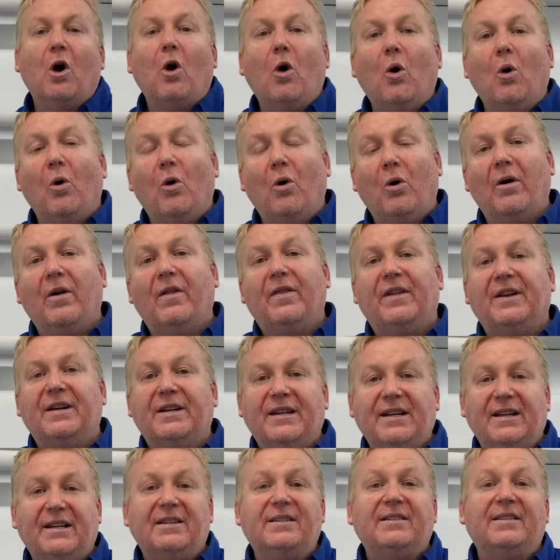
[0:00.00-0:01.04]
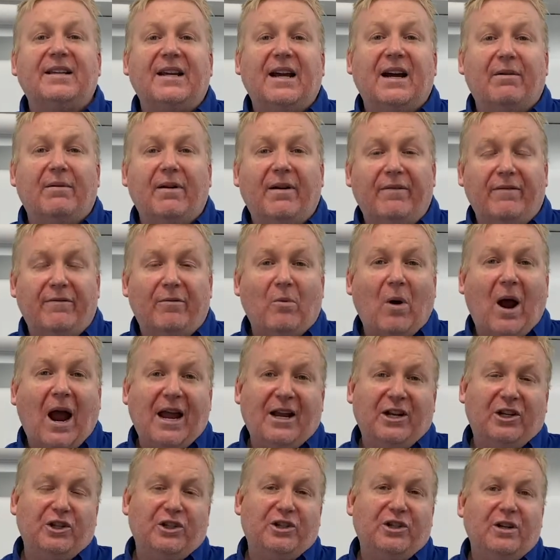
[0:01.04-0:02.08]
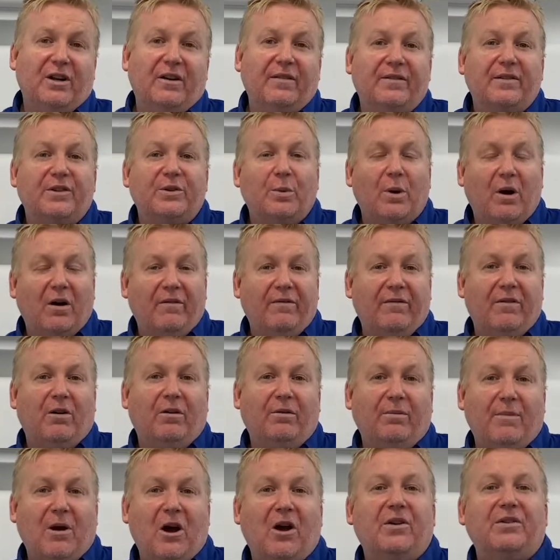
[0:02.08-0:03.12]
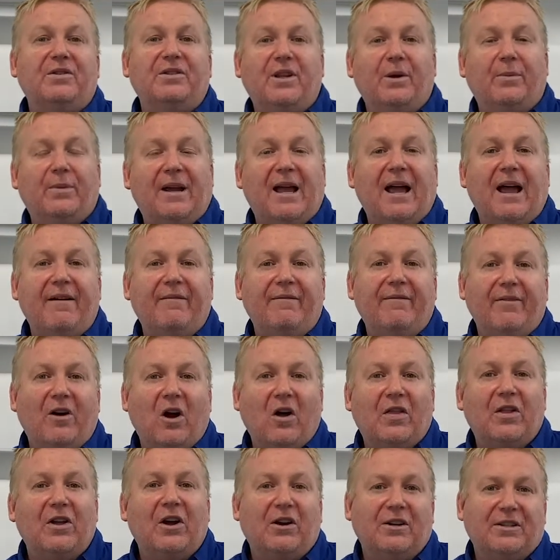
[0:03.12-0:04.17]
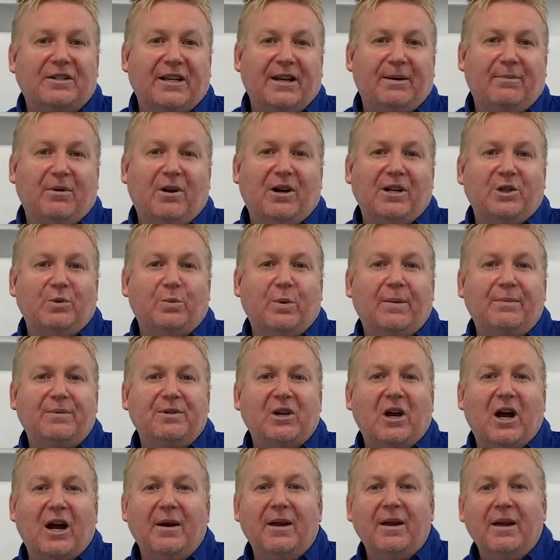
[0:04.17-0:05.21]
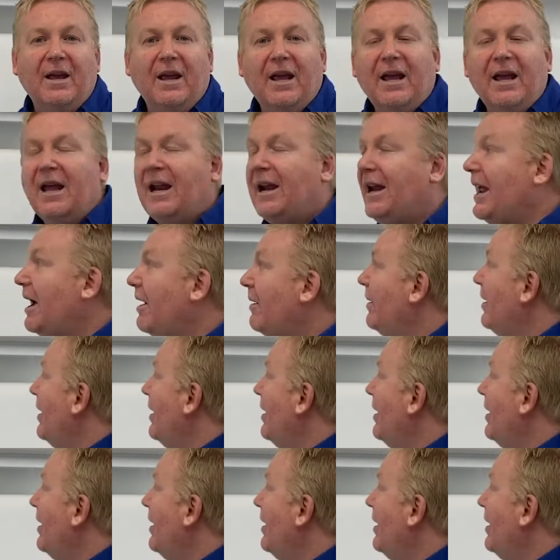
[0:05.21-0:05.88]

or the DCRF range of 12 volt motors that we have on the Motorised Blinds website. Now,